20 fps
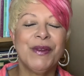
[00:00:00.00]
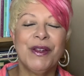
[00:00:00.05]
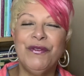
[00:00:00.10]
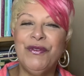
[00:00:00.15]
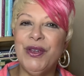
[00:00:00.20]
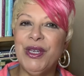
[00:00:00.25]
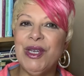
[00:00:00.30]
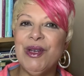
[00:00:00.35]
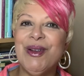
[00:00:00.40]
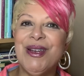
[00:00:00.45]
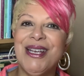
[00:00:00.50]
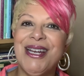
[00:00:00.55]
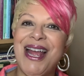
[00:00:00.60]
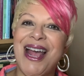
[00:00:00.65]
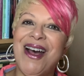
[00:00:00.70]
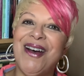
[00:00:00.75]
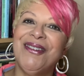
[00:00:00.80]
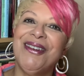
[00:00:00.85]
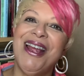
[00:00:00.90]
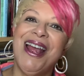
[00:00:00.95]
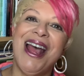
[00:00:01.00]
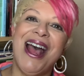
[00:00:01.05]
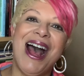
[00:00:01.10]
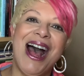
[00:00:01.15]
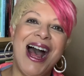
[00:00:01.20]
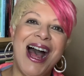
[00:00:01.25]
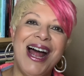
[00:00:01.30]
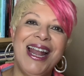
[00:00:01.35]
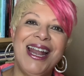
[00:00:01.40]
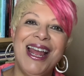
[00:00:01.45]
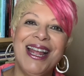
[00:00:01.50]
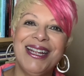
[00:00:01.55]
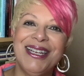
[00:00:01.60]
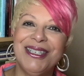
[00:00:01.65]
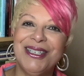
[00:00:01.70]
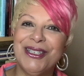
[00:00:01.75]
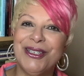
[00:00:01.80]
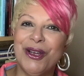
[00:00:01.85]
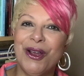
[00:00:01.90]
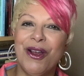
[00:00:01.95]
figuring out how I can
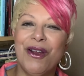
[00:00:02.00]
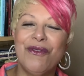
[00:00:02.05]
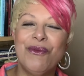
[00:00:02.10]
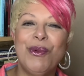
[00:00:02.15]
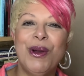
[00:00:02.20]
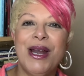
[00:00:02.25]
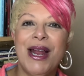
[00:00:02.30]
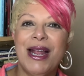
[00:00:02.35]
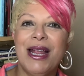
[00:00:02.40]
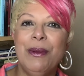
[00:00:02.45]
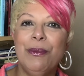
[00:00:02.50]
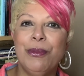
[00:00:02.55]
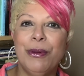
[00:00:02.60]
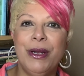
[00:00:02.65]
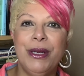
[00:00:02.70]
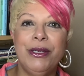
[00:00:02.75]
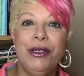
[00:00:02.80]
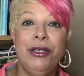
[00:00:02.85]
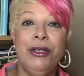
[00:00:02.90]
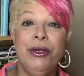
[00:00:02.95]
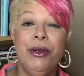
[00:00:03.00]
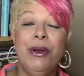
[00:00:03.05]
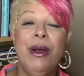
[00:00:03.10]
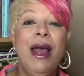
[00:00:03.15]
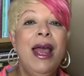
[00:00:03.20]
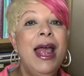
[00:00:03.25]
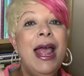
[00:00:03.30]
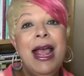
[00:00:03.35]
serve, what I can bring to you.